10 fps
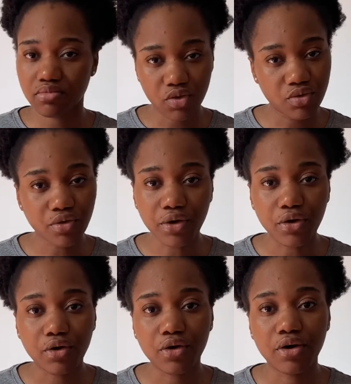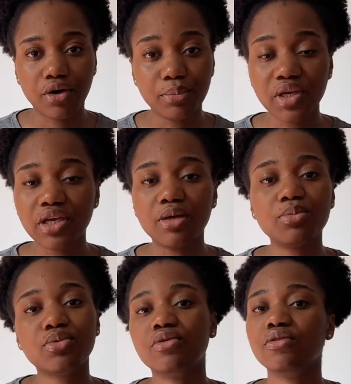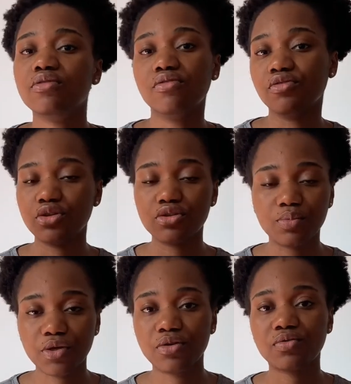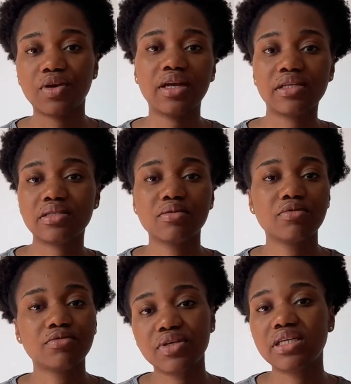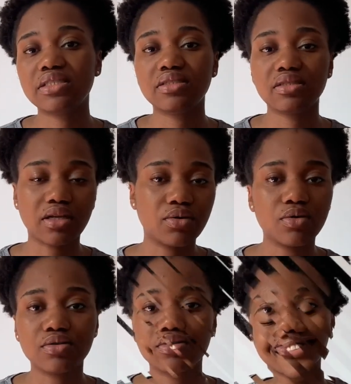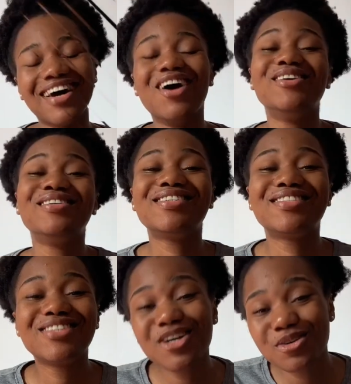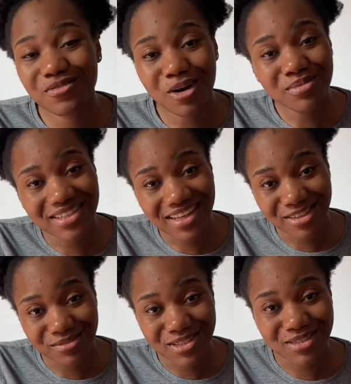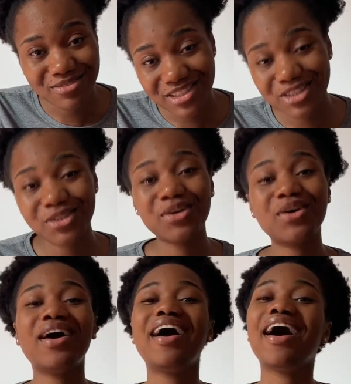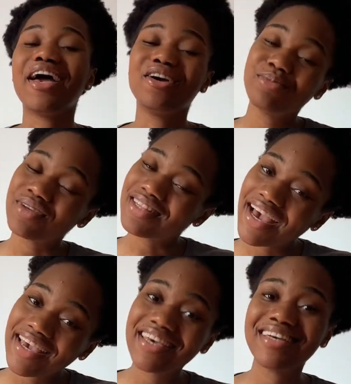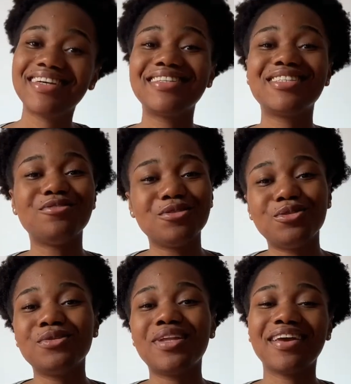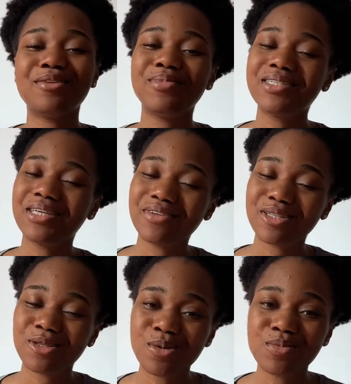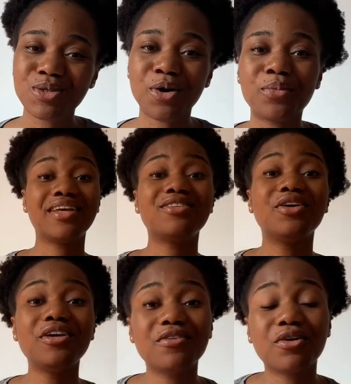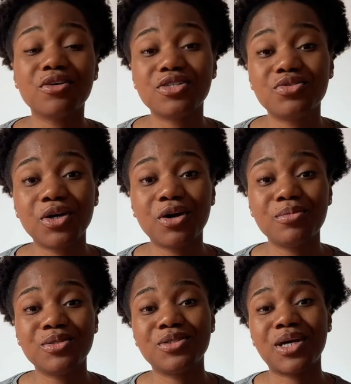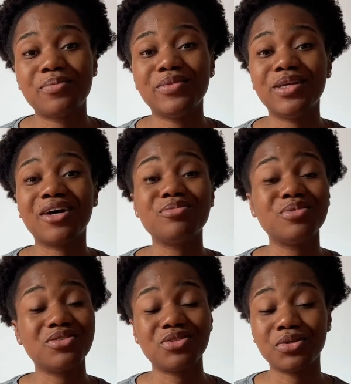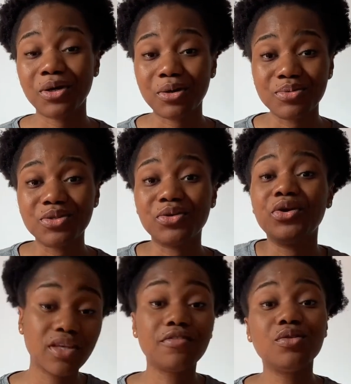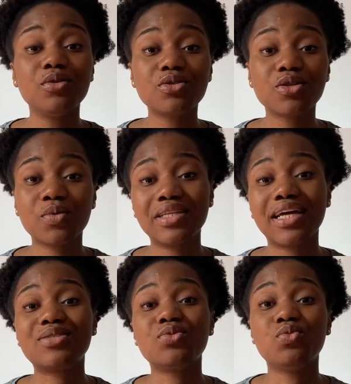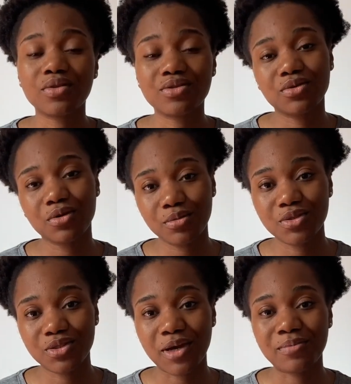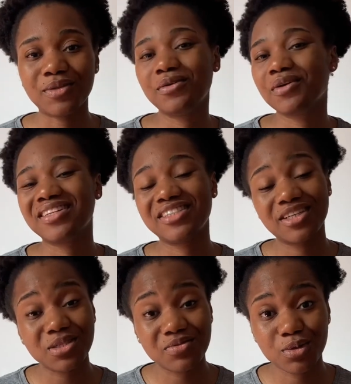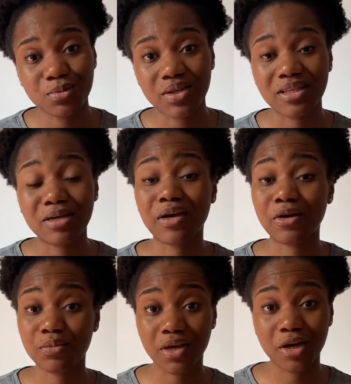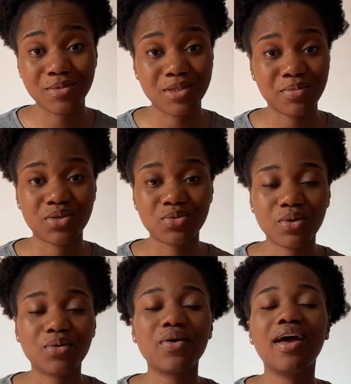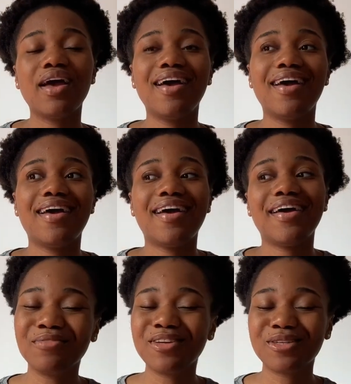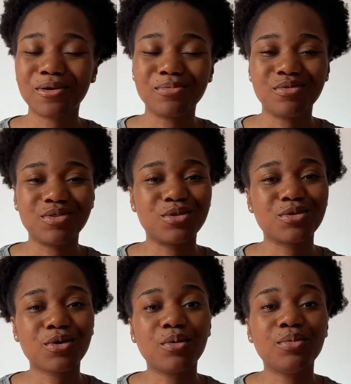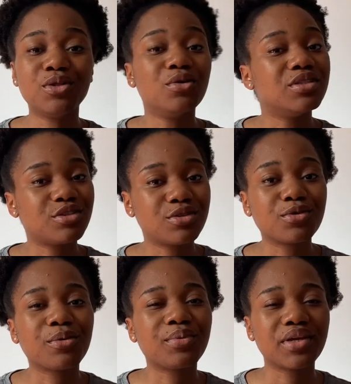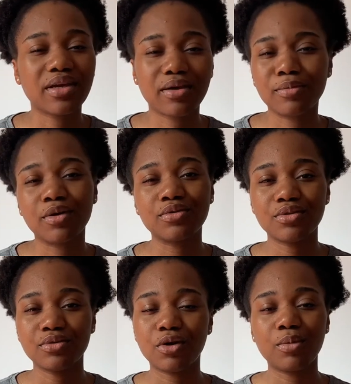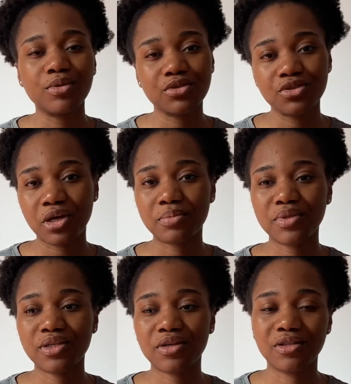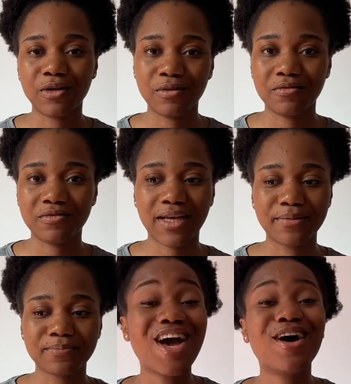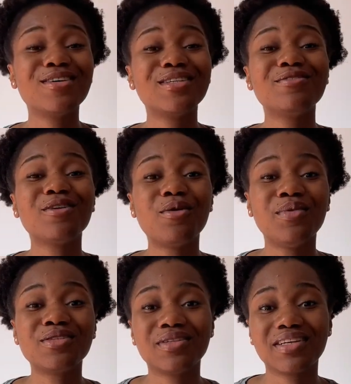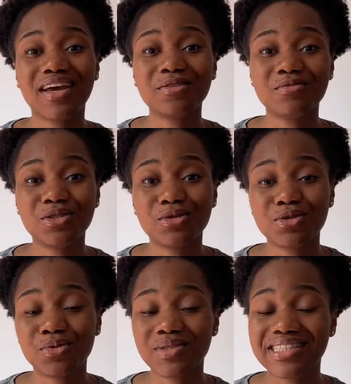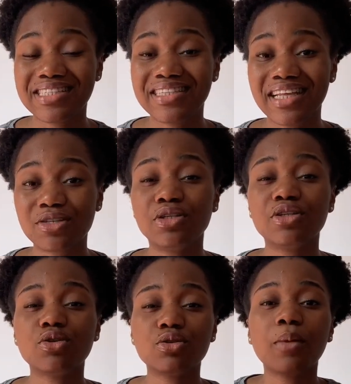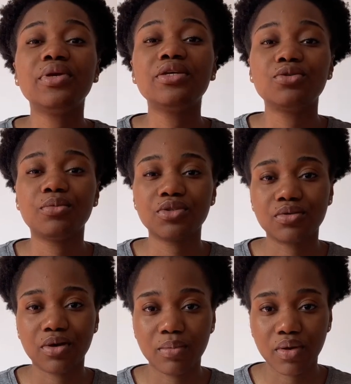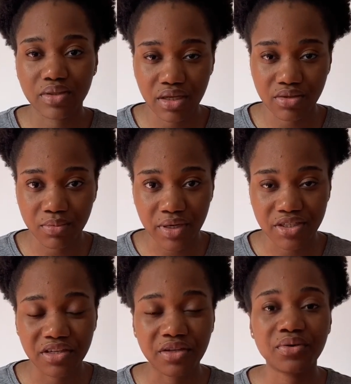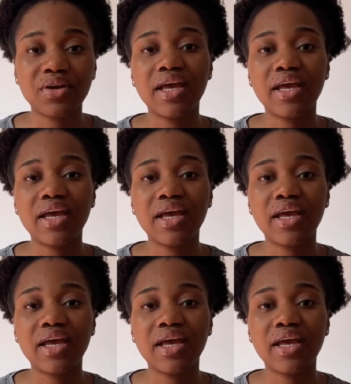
for your upkeep, for you to pay your rent, feed, and all the rest. Now, so we've come to the end of this video. I hope you like it. If you do like it, please give it a thumbs up. So if you're considering coming to Germany, I hope this video helps you. If you know someone that wants to come to Germany, you can share this video with them. I hope it helps them as well. I'm going to keep more videos coming on this topic about coming to Germany and all of that. Also leave comments on the kind of videos you want to see next, on the topics you want me to talk about next on my channel.